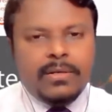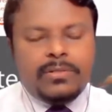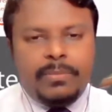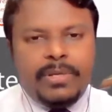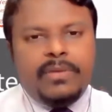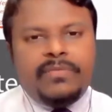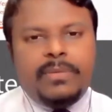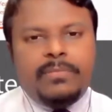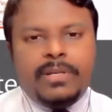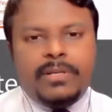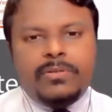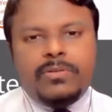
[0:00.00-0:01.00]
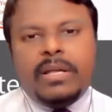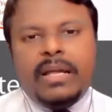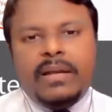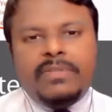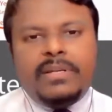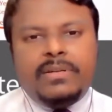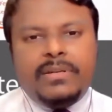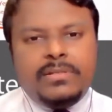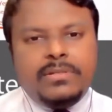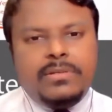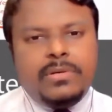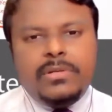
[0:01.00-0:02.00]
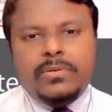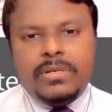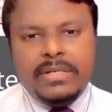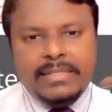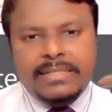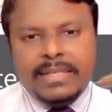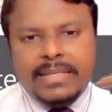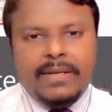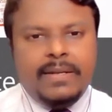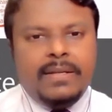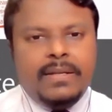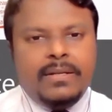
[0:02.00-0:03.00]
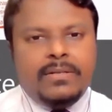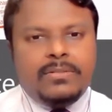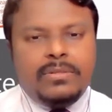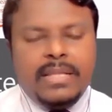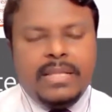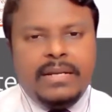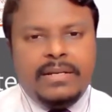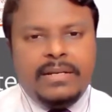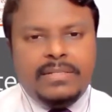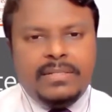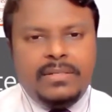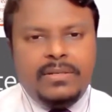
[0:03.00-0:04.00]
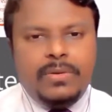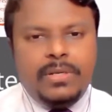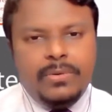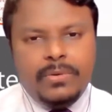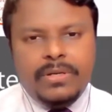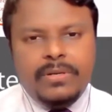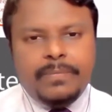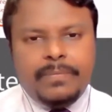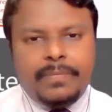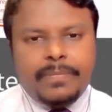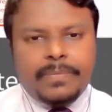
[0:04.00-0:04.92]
So many of them tend to have that residual urine inside. So that residual urine